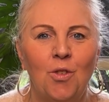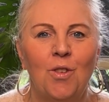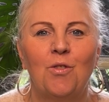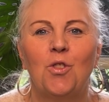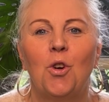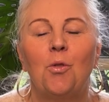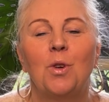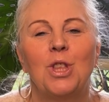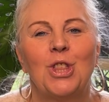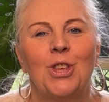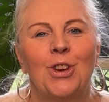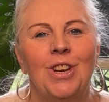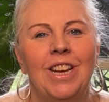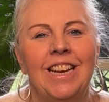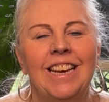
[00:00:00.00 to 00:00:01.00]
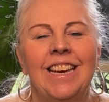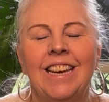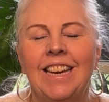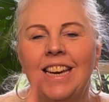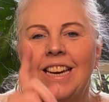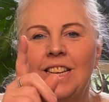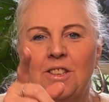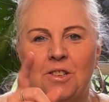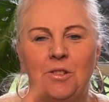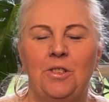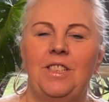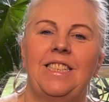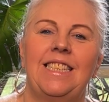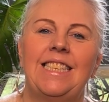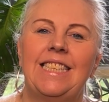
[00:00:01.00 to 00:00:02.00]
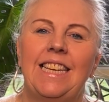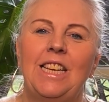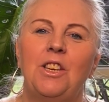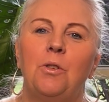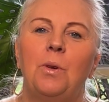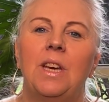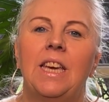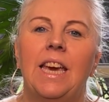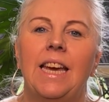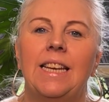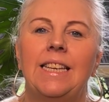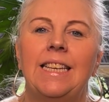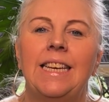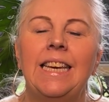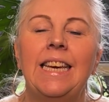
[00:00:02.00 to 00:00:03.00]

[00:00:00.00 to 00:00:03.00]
If you're returning, it's good to see you again.